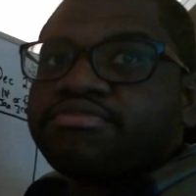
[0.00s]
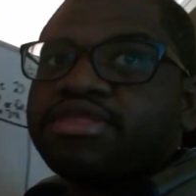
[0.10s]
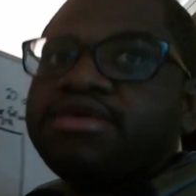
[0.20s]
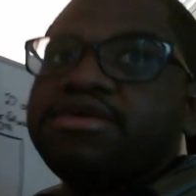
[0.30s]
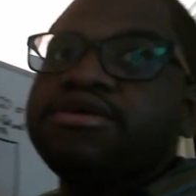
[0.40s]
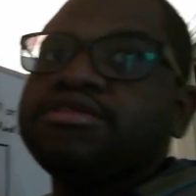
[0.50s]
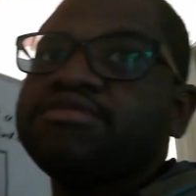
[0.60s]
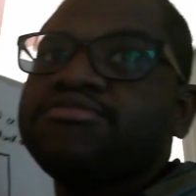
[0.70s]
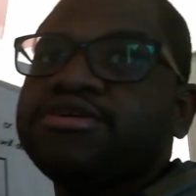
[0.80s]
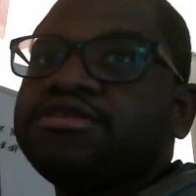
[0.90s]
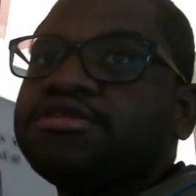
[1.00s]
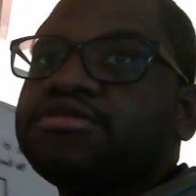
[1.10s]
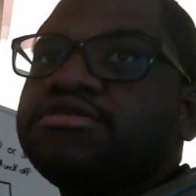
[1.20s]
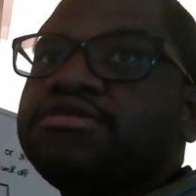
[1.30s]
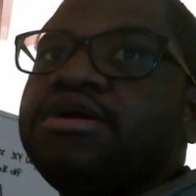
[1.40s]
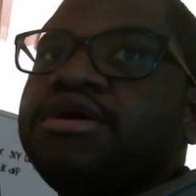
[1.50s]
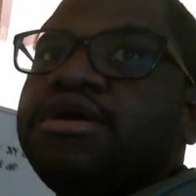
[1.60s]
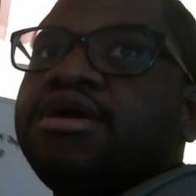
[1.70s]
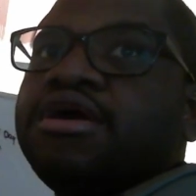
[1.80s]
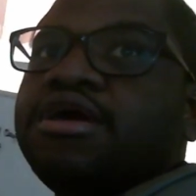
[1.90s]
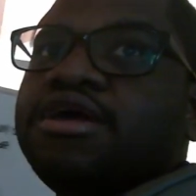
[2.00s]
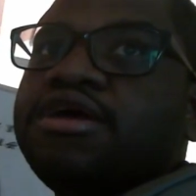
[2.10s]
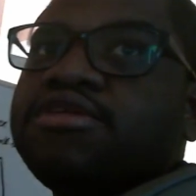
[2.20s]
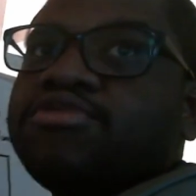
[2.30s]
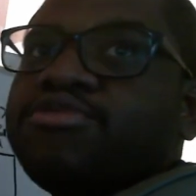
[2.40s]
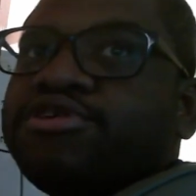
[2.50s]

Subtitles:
is, let me get this here, is what we're going to